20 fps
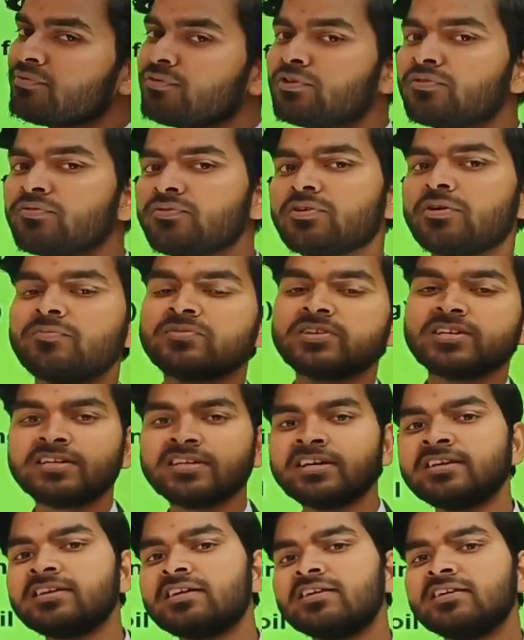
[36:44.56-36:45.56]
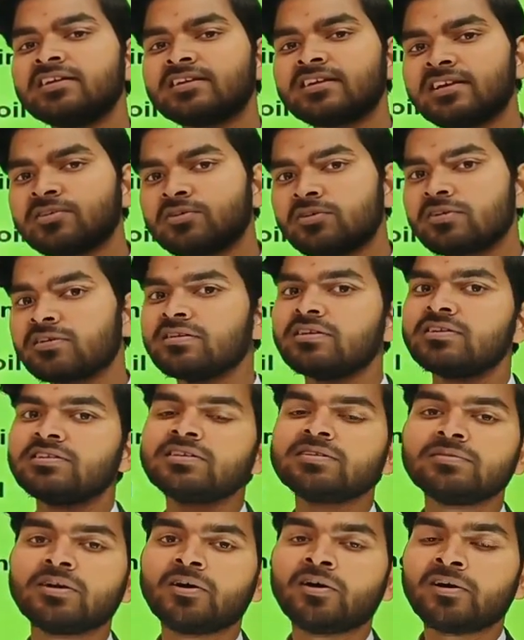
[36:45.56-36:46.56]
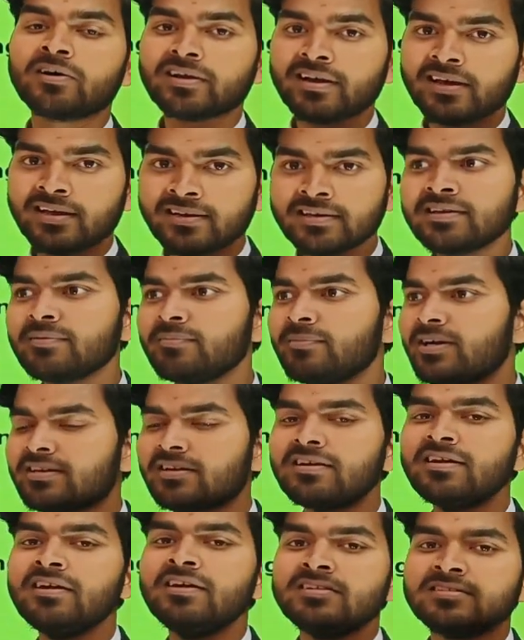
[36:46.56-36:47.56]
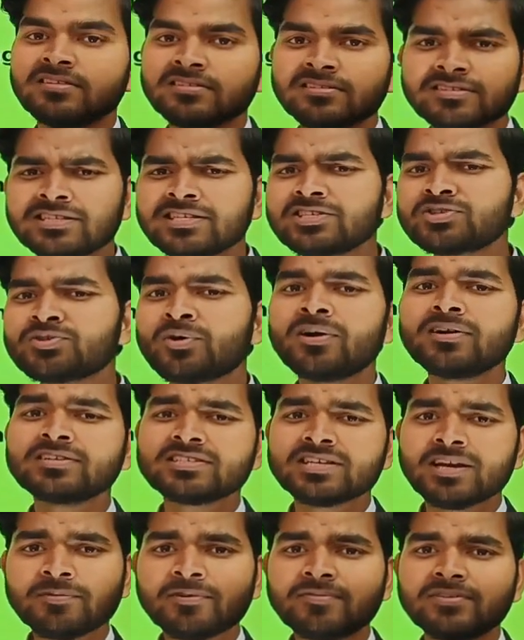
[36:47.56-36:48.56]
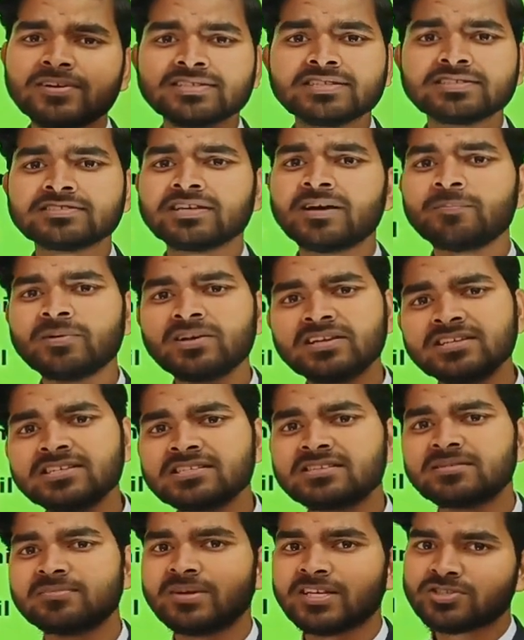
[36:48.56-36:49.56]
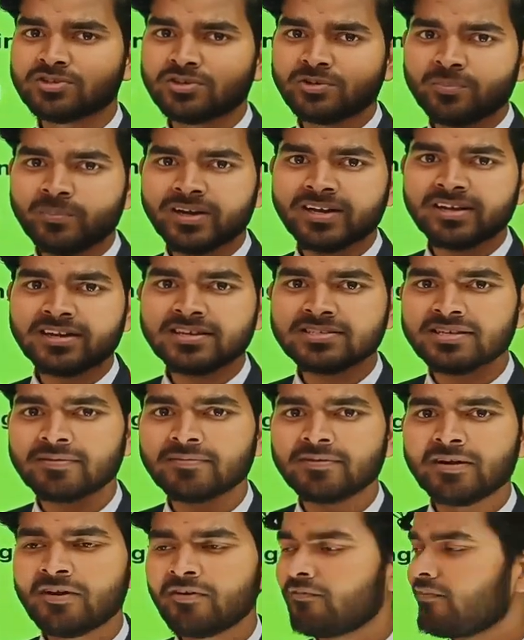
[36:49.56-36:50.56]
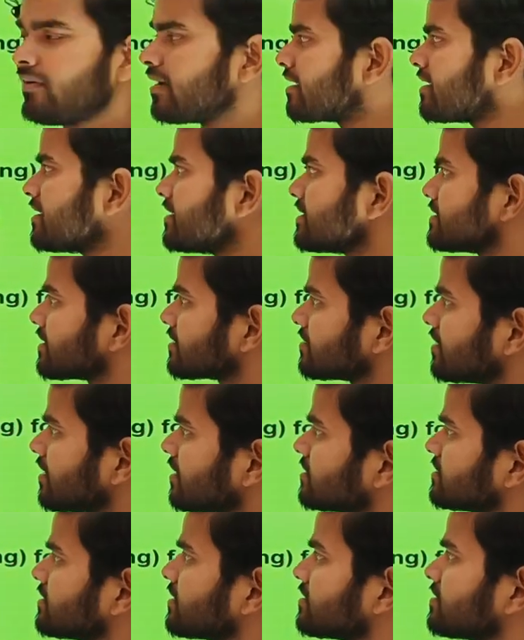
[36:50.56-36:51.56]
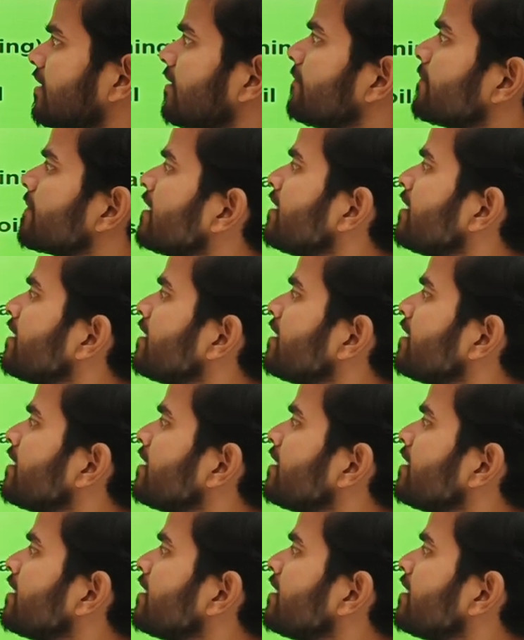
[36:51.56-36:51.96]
food from the dead and decaying organic matter, then this is called saprophytes. Example is mushroom, fungi, etc., etc.